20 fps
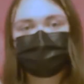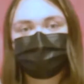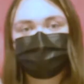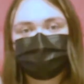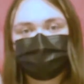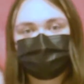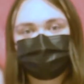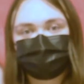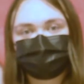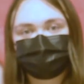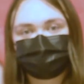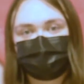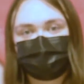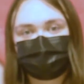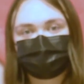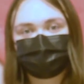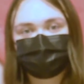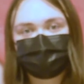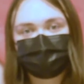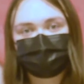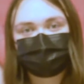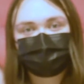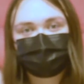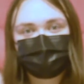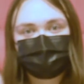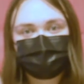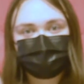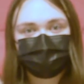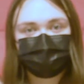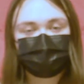musical family,
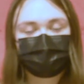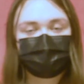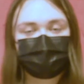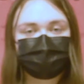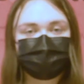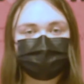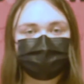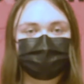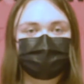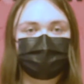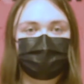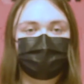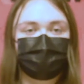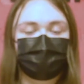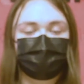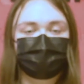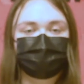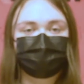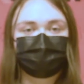so I always knew I wanted to